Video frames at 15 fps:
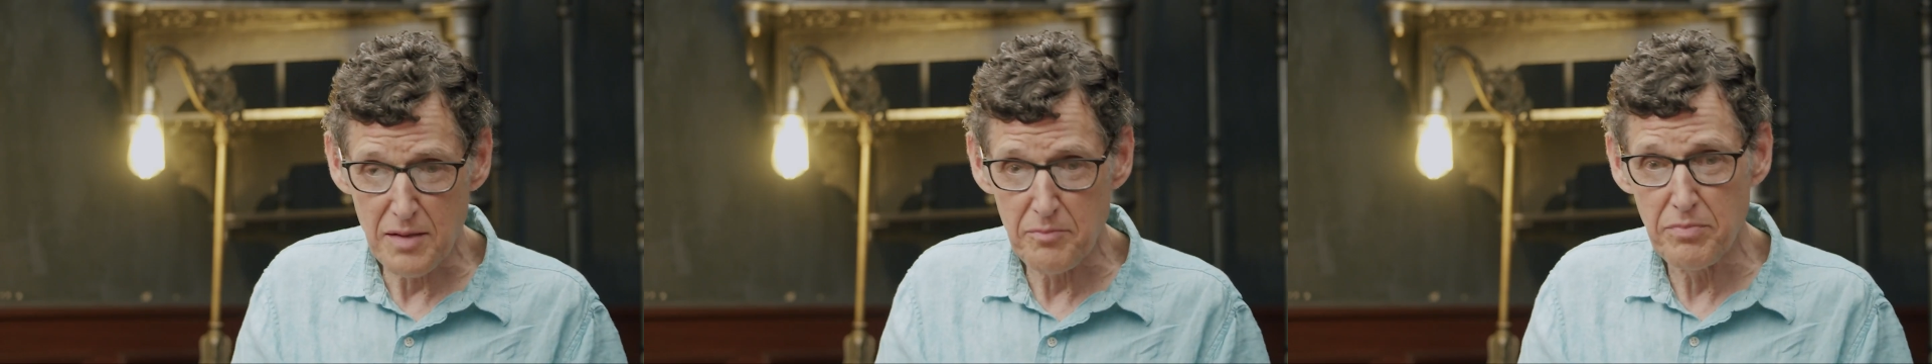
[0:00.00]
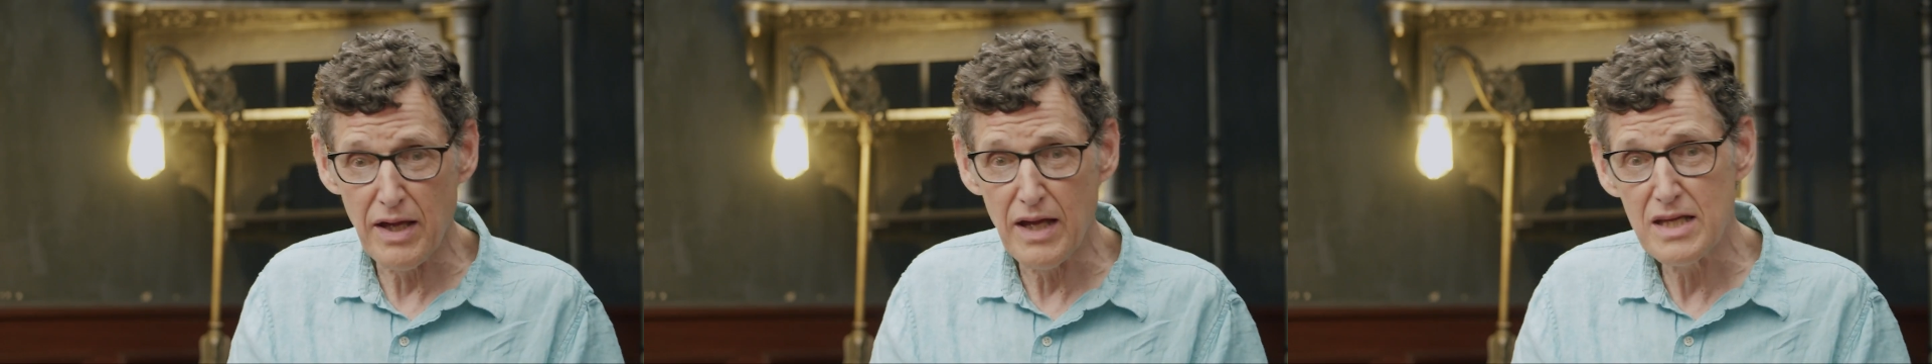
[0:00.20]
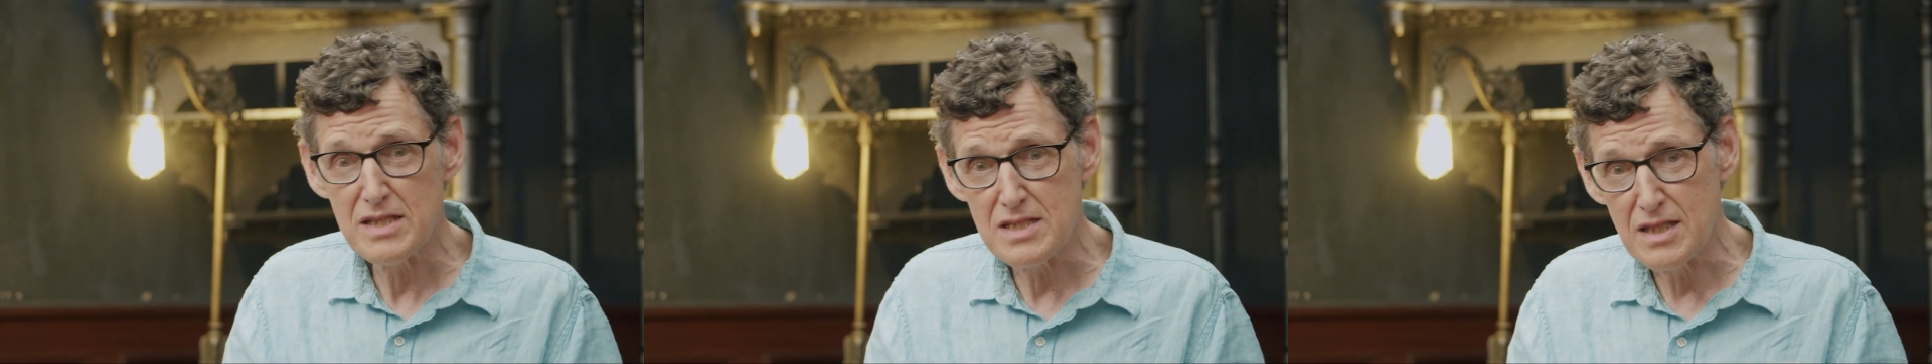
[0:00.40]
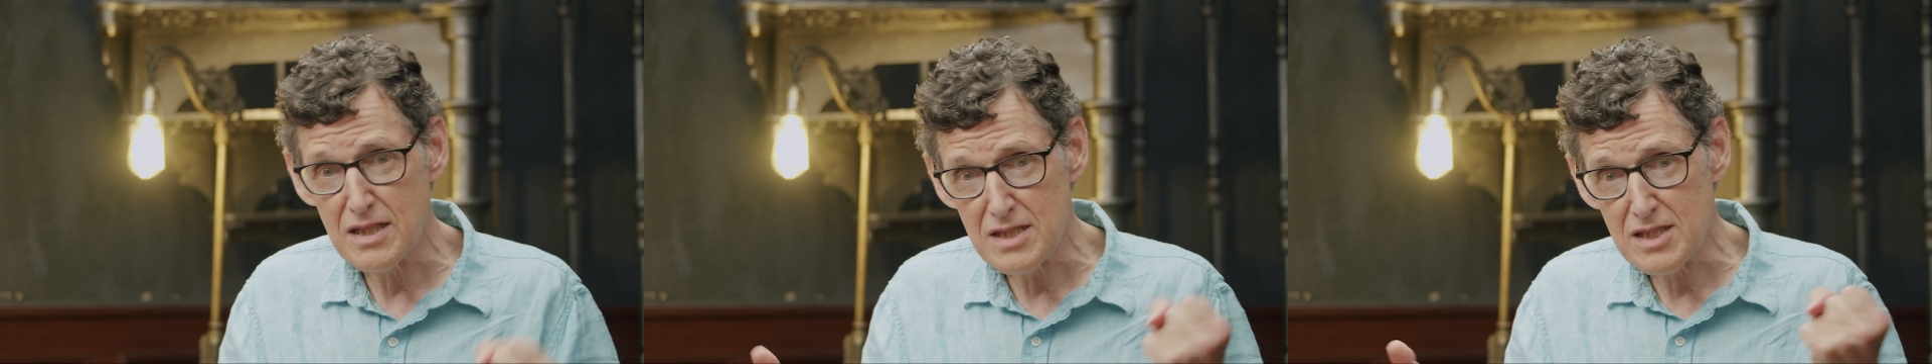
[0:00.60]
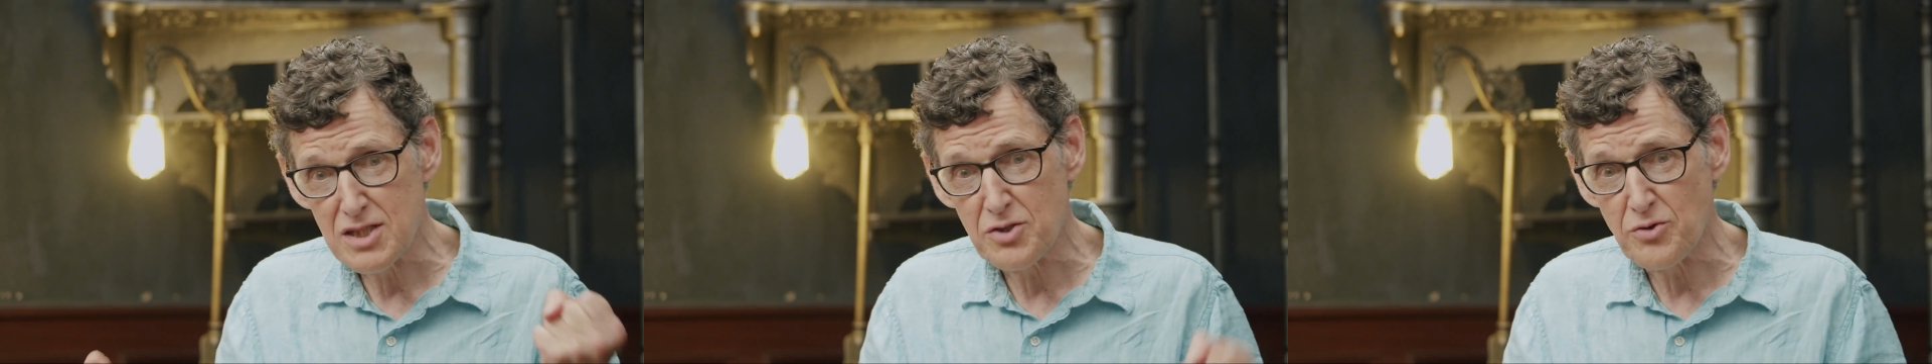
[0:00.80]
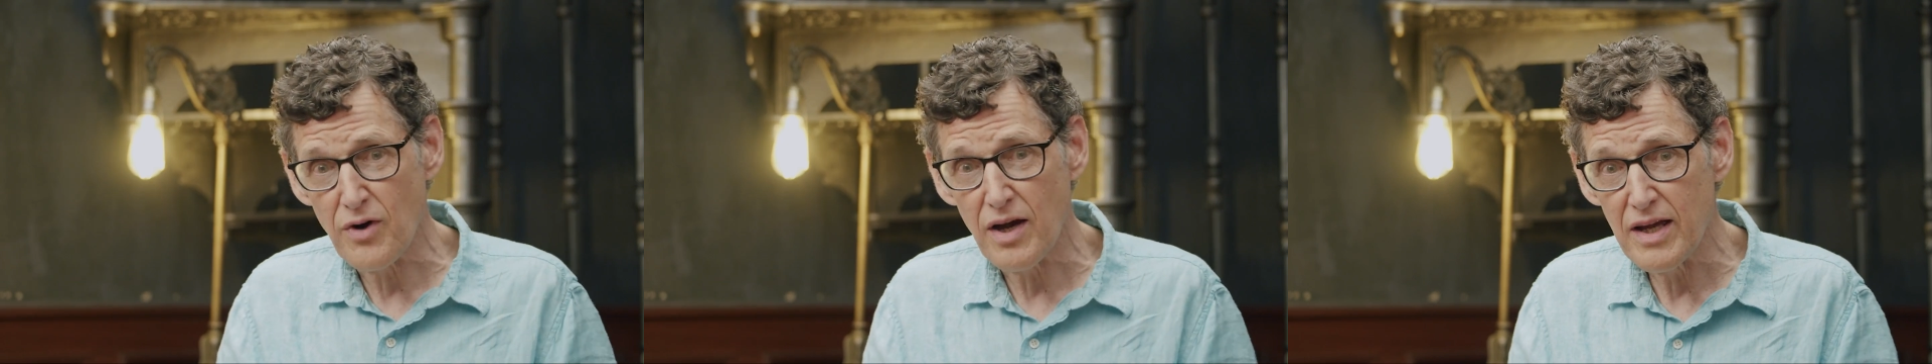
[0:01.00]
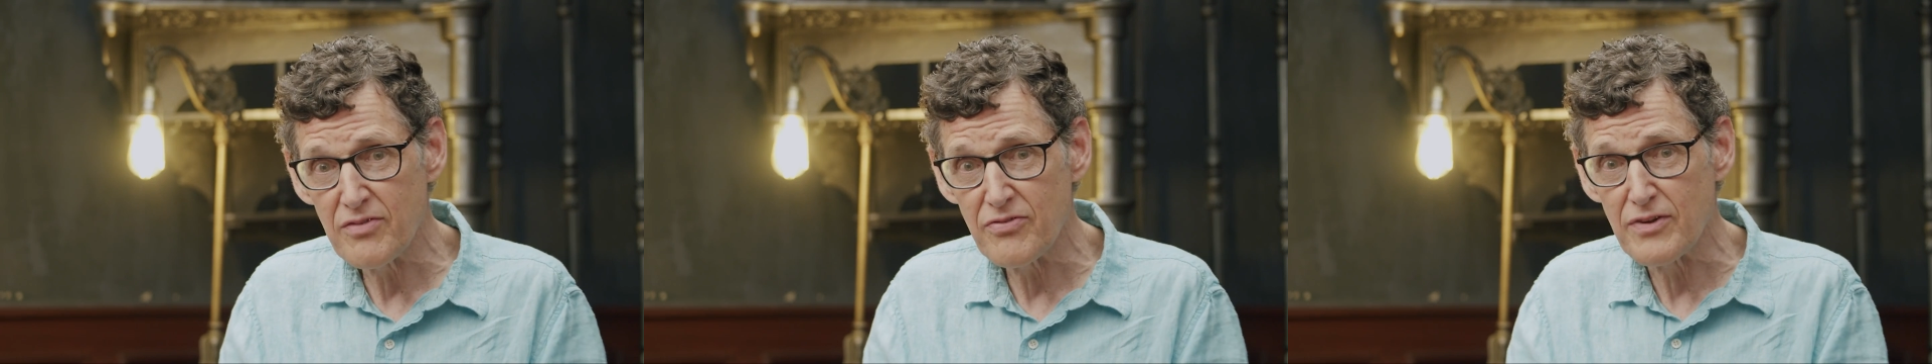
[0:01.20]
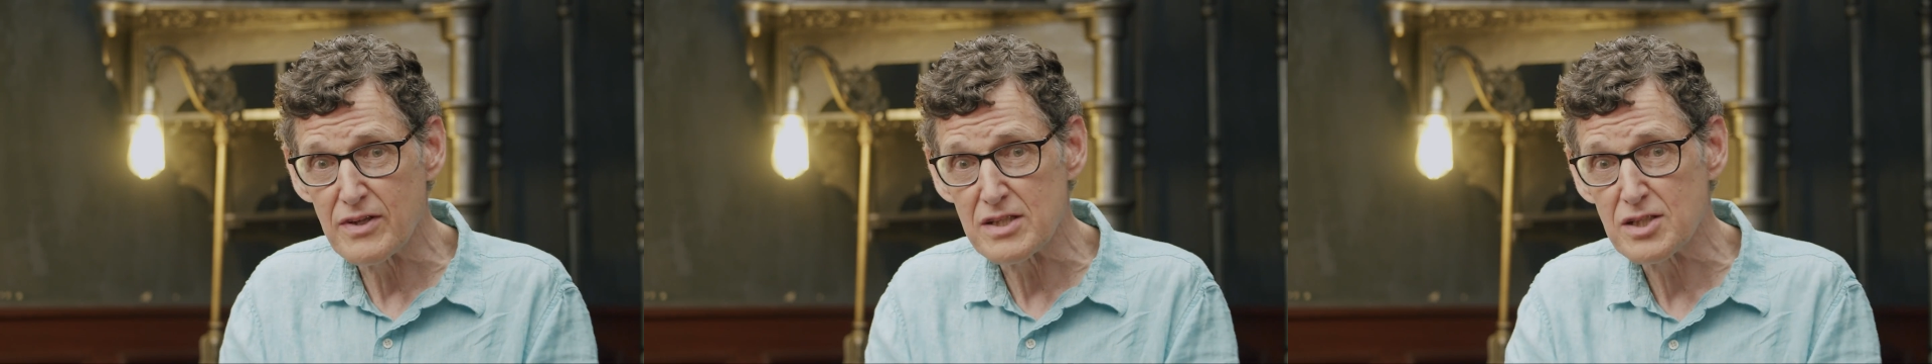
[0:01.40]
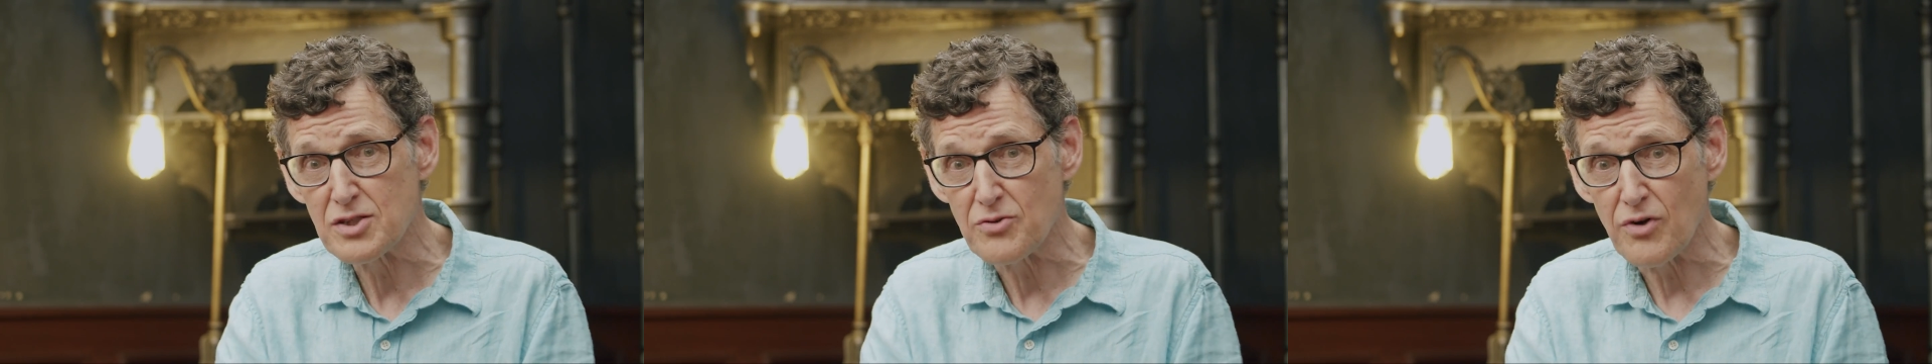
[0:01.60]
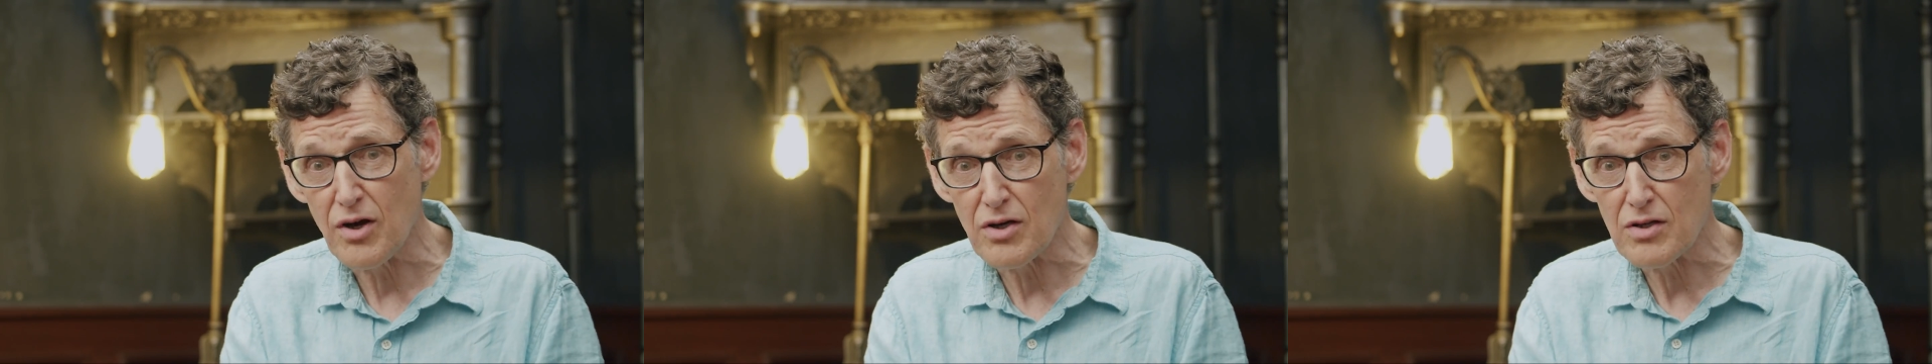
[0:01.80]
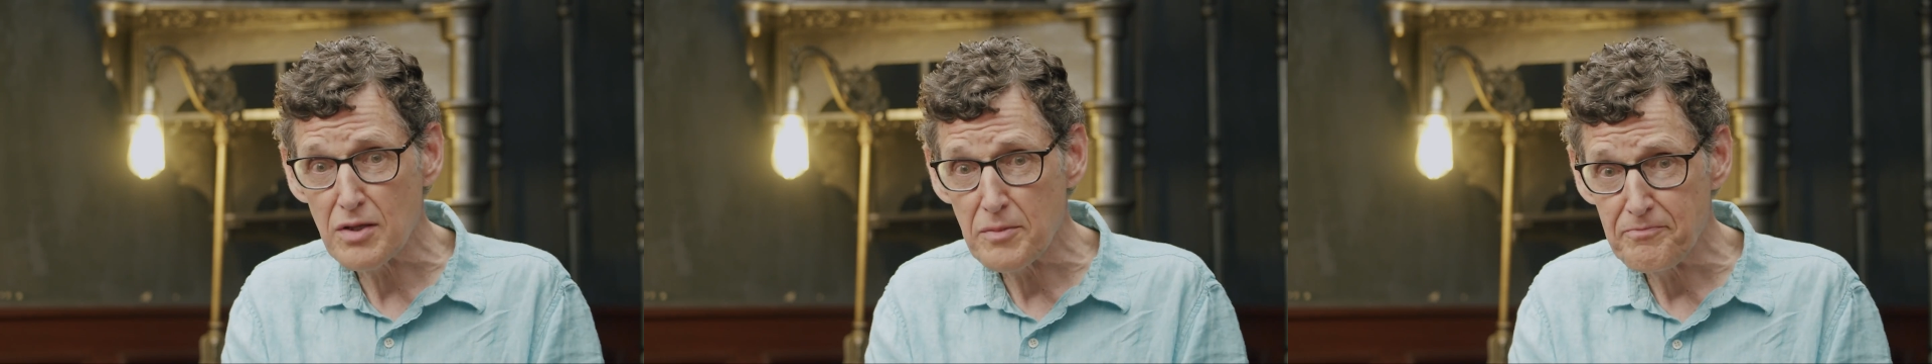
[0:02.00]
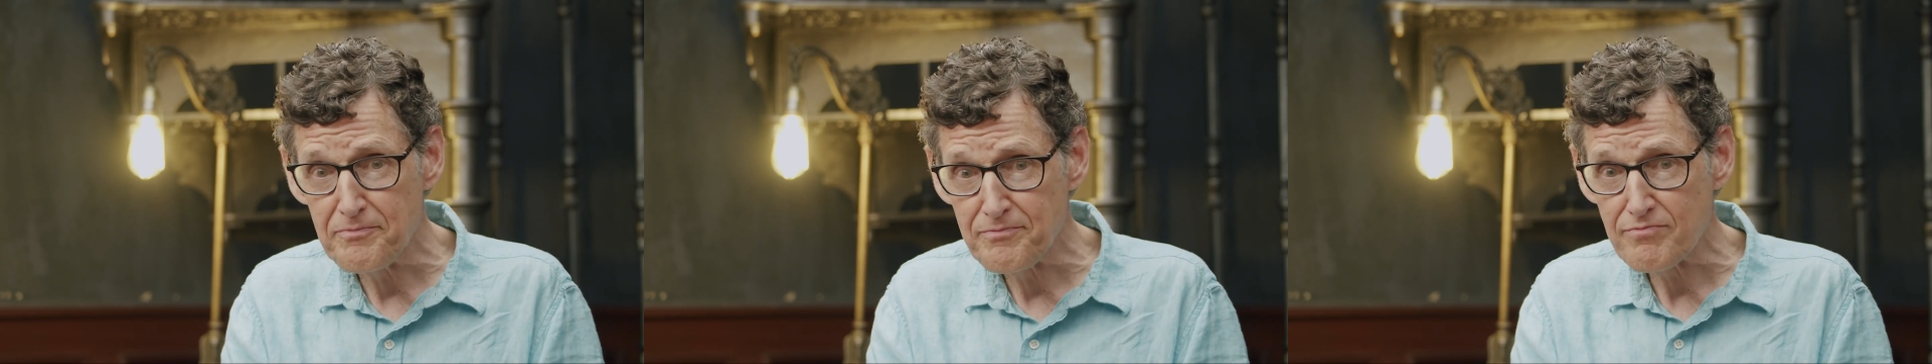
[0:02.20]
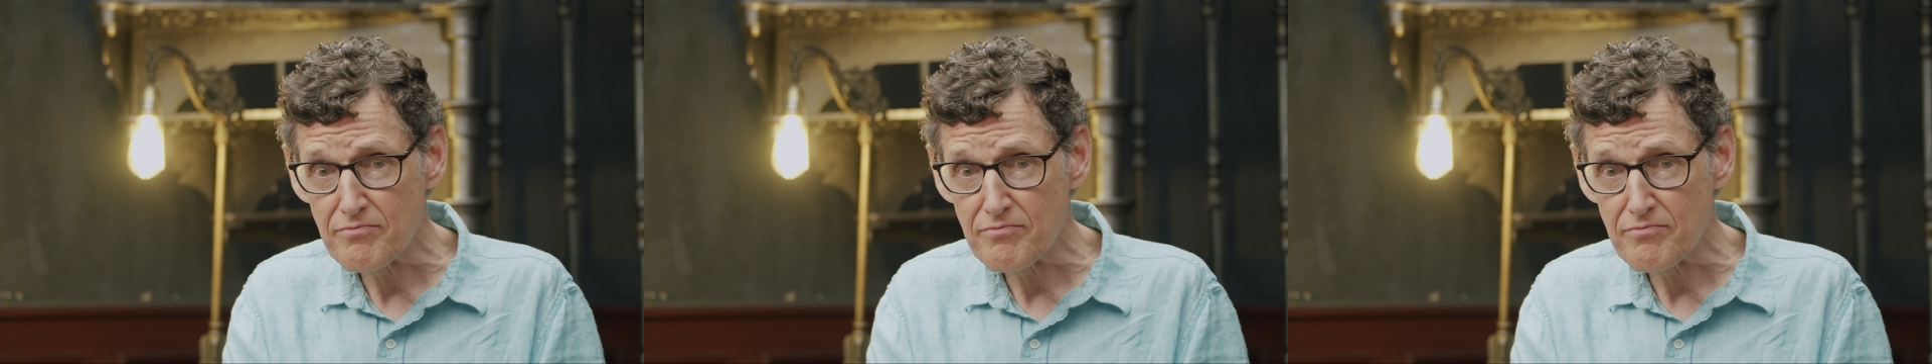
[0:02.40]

debates and strife and struggle